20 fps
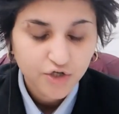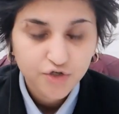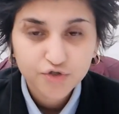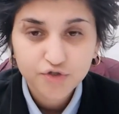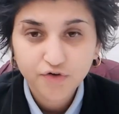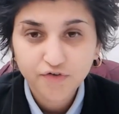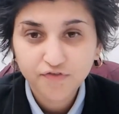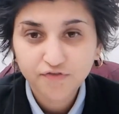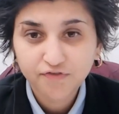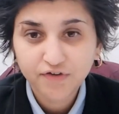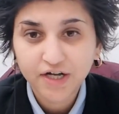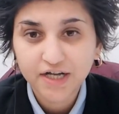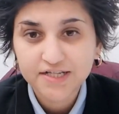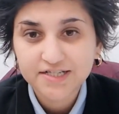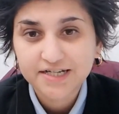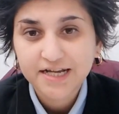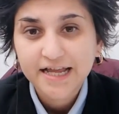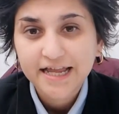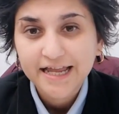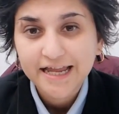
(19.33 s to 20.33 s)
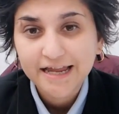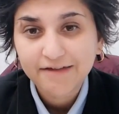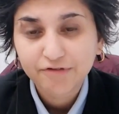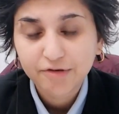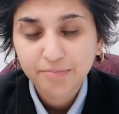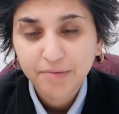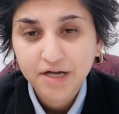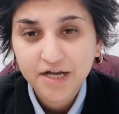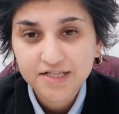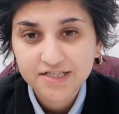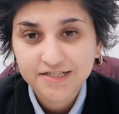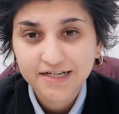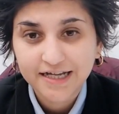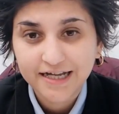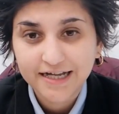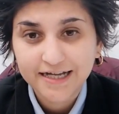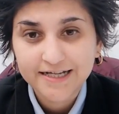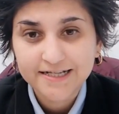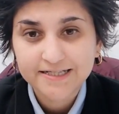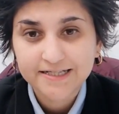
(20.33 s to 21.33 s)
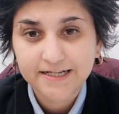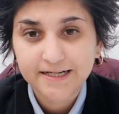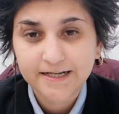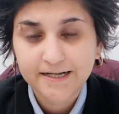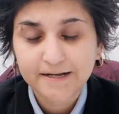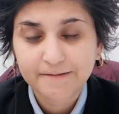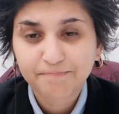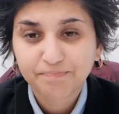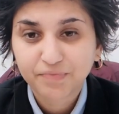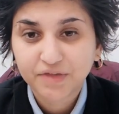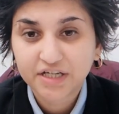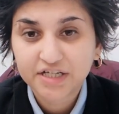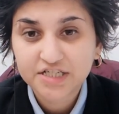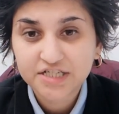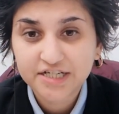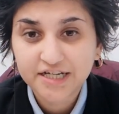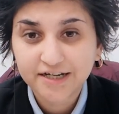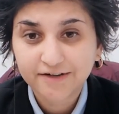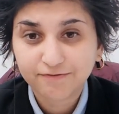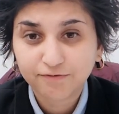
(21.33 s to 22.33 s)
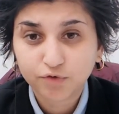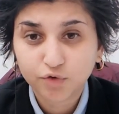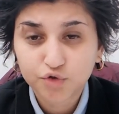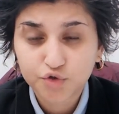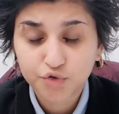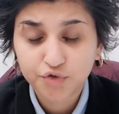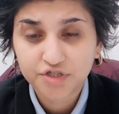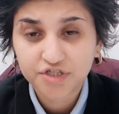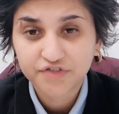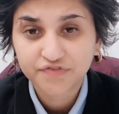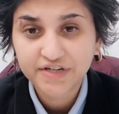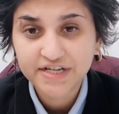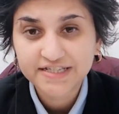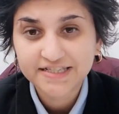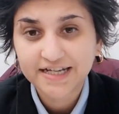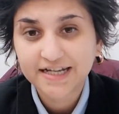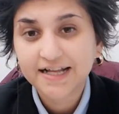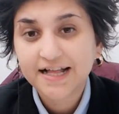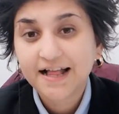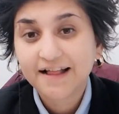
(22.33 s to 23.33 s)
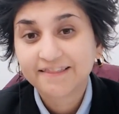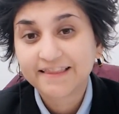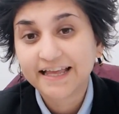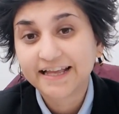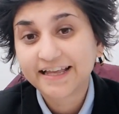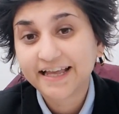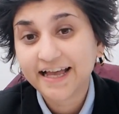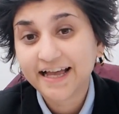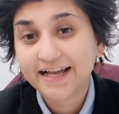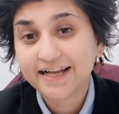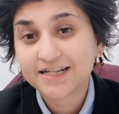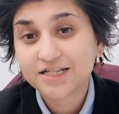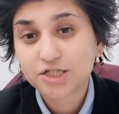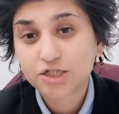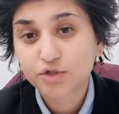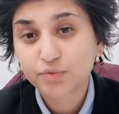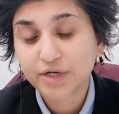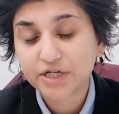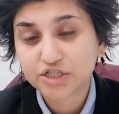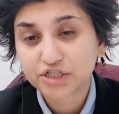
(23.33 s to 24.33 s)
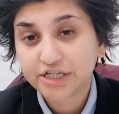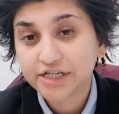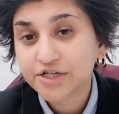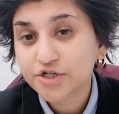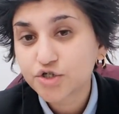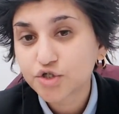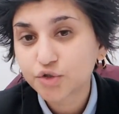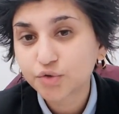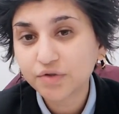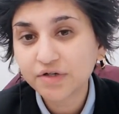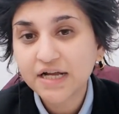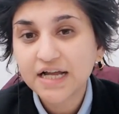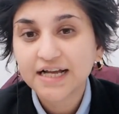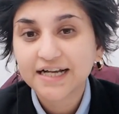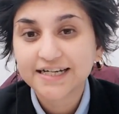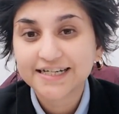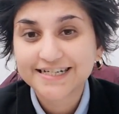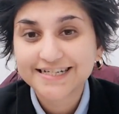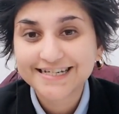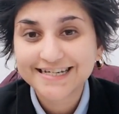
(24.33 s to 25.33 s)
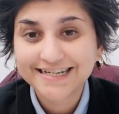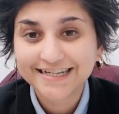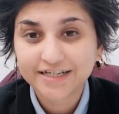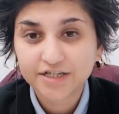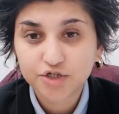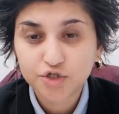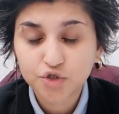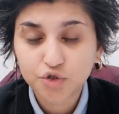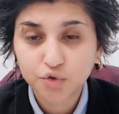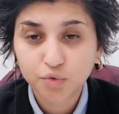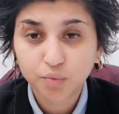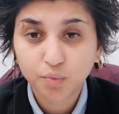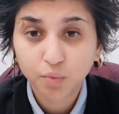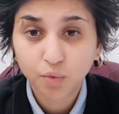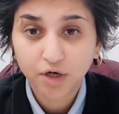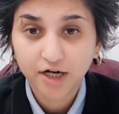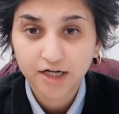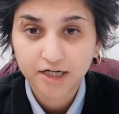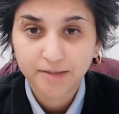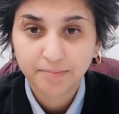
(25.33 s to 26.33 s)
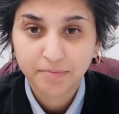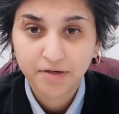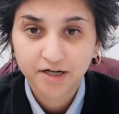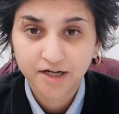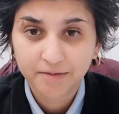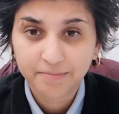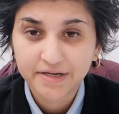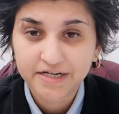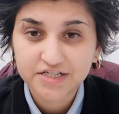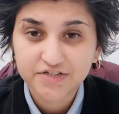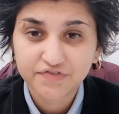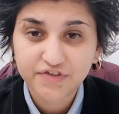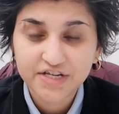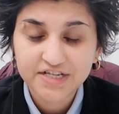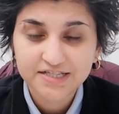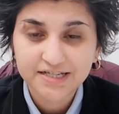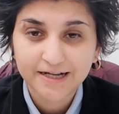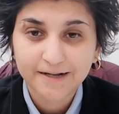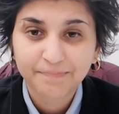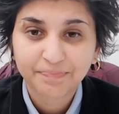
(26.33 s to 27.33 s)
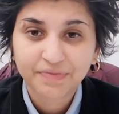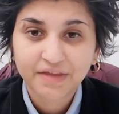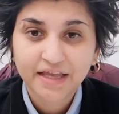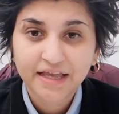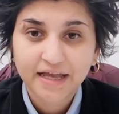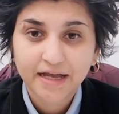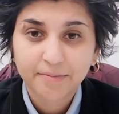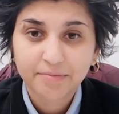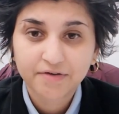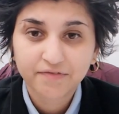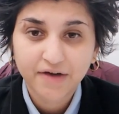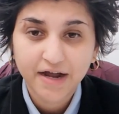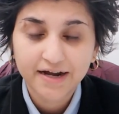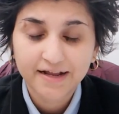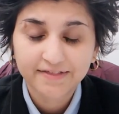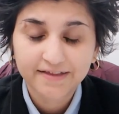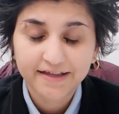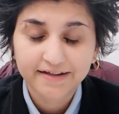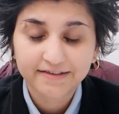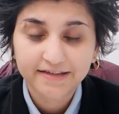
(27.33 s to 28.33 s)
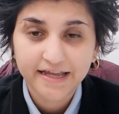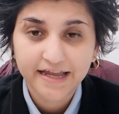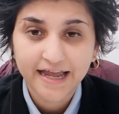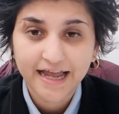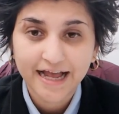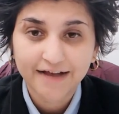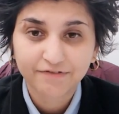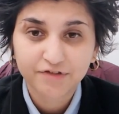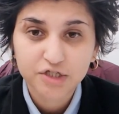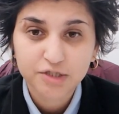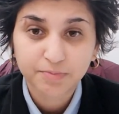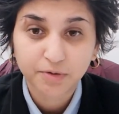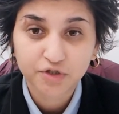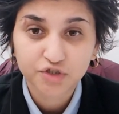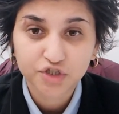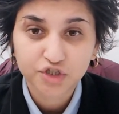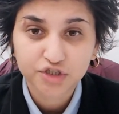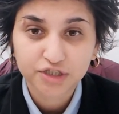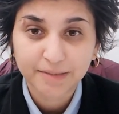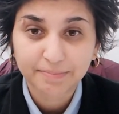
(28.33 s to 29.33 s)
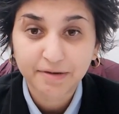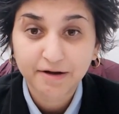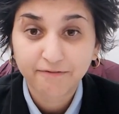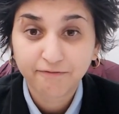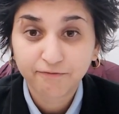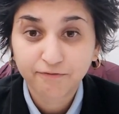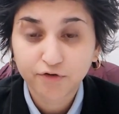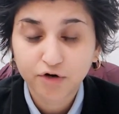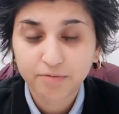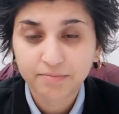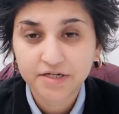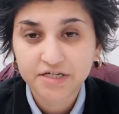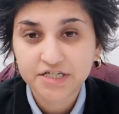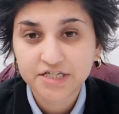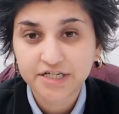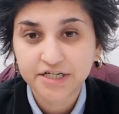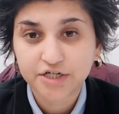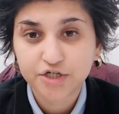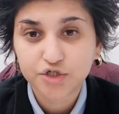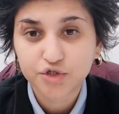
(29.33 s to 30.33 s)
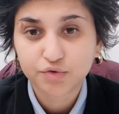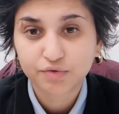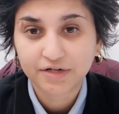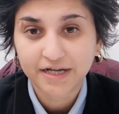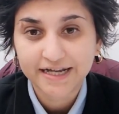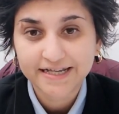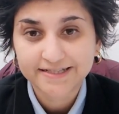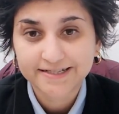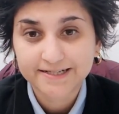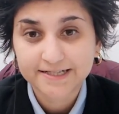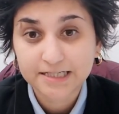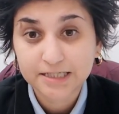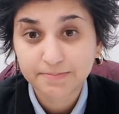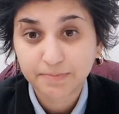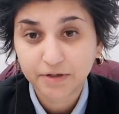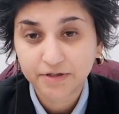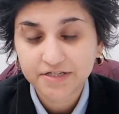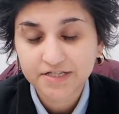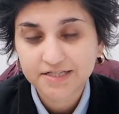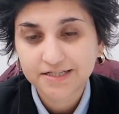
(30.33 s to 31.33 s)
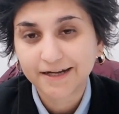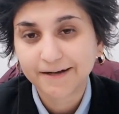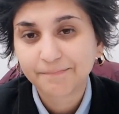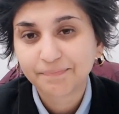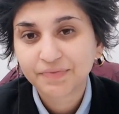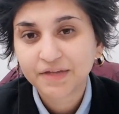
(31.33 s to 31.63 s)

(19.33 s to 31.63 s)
So first, if a person has a tier 4 student visa, they can switch into a tier 2 work permit visa, provided that they have the sponsorship from a tier 2 licensed sponsor.